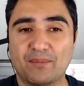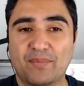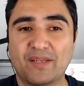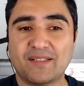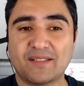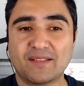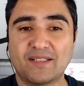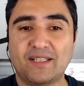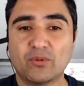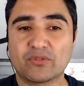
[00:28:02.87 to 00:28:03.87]

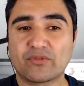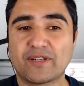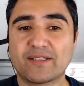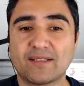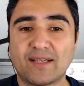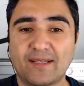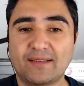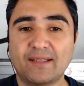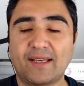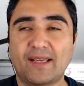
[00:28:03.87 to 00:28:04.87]
Basically, he was running a lathe,
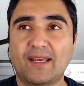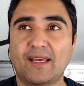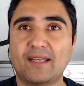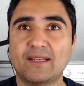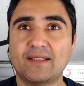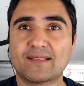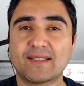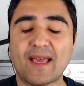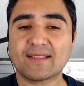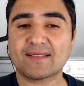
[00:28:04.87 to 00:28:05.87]
and his
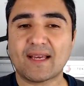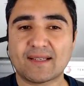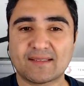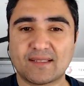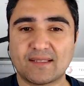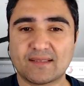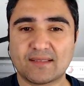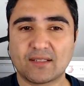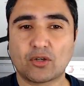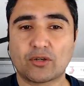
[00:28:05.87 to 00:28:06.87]

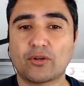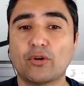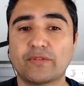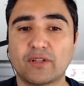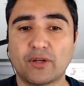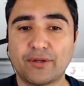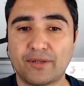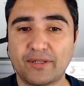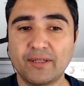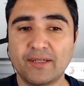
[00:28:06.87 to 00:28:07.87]
X-axis got
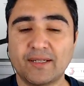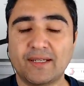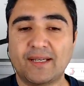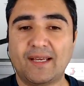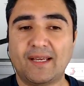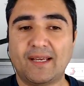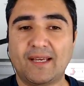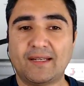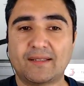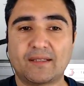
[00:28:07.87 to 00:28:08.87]
overloaded,
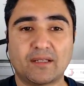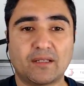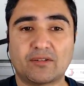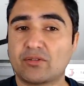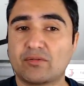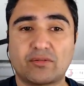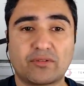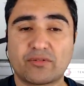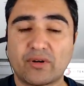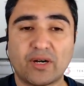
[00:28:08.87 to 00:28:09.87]
and the
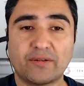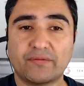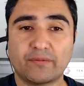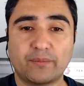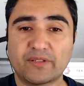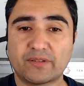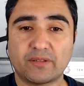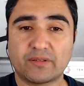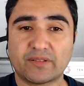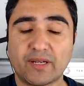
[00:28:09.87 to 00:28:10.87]
drive missed
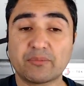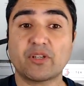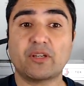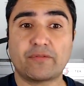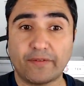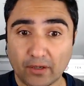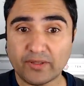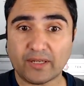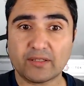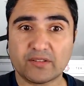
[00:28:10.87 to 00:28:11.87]
the steps. It found
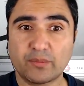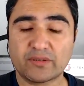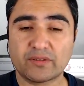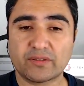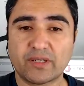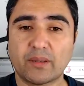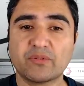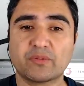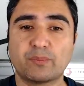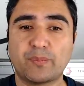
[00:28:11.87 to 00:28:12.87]
that it's missed the
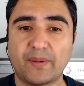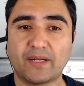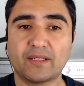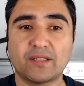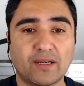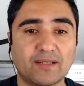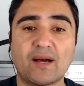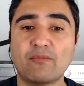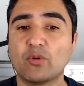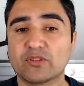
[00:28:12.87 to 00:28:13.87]
steps, but the
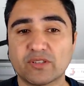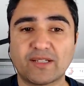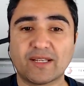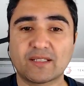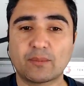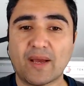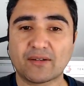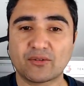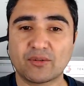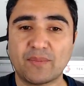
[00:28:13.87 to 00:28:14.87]
alarm wasn't connected
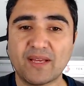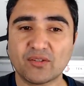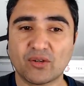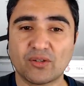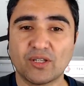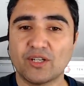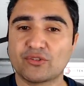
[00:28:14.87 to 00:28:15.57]
back to the Meso.